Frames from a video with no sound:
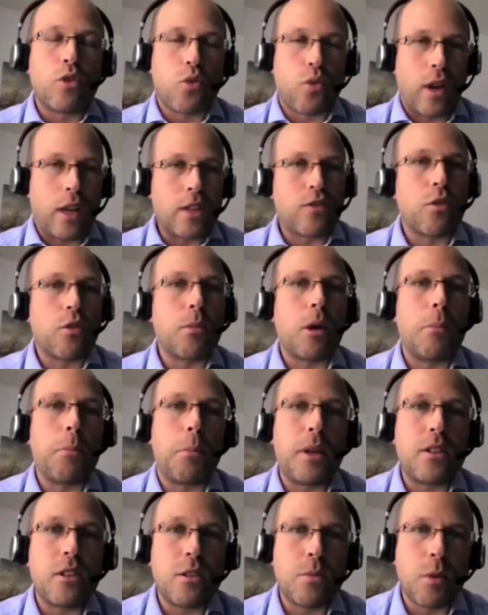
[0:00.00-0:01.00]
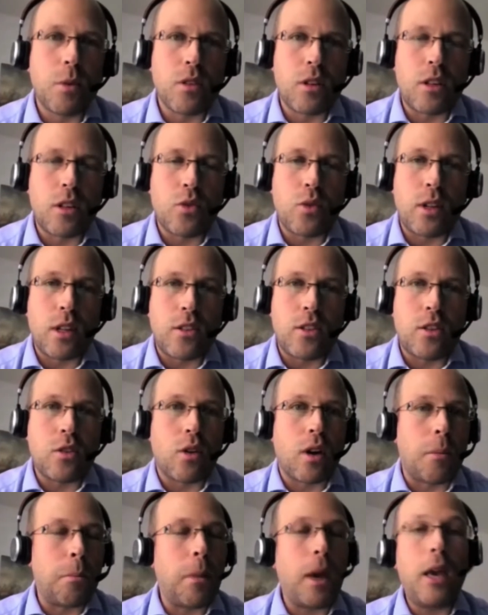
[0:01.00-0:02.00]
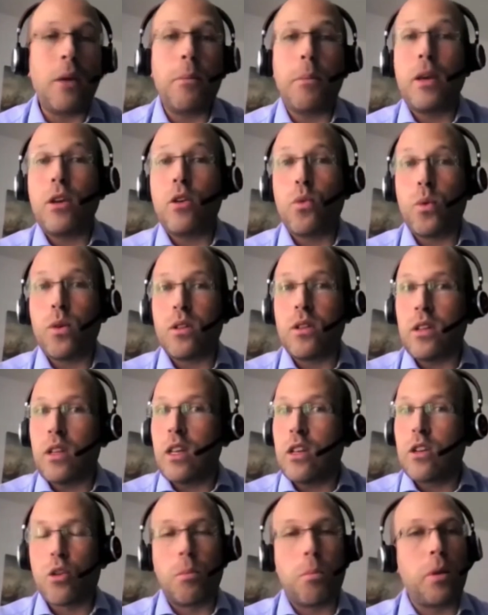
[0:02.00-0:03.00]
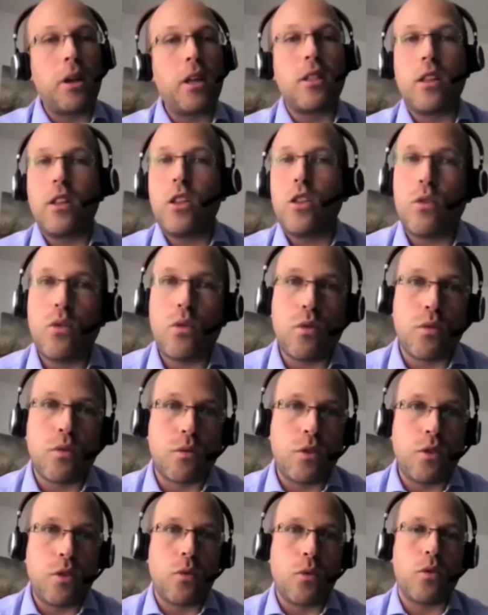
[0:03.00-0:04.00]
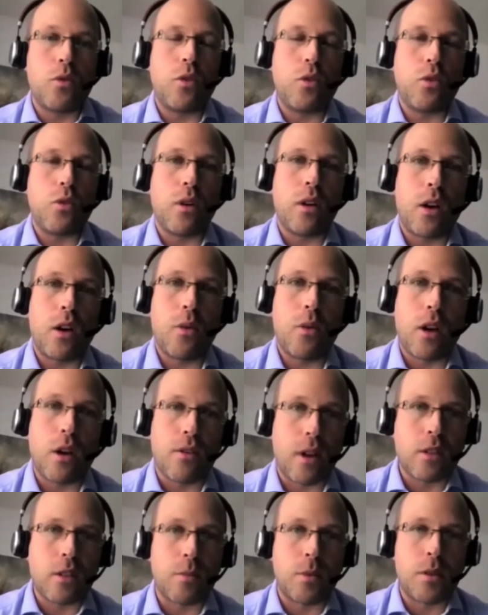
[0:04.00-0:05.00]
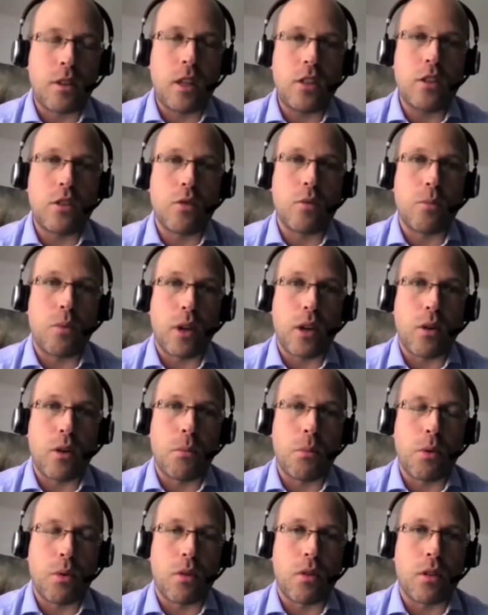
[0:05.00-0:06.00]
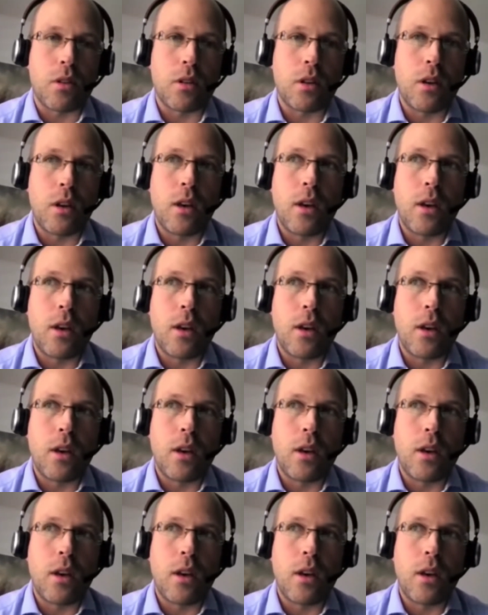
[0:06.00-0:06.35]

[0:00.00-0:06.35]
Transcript: transform my business model into net zero. And maybe you will need completely new area of expertise to bring on board.